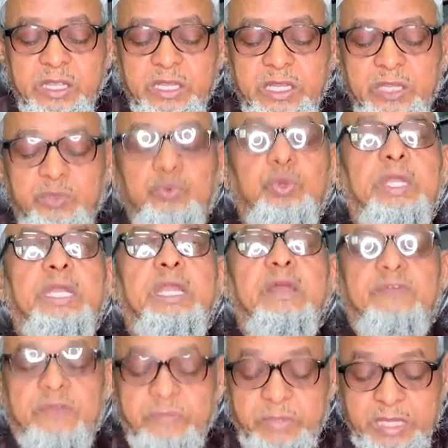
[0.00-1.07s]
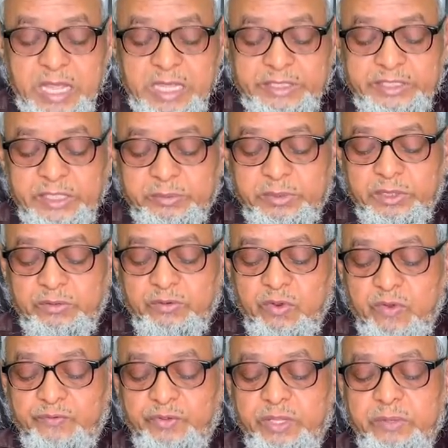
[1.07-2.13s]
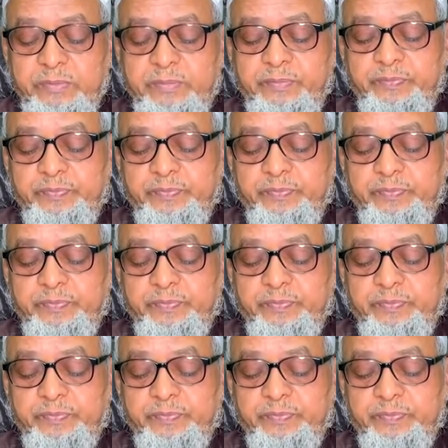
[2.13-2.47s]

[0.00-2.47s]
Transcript: it will never be accepted of him,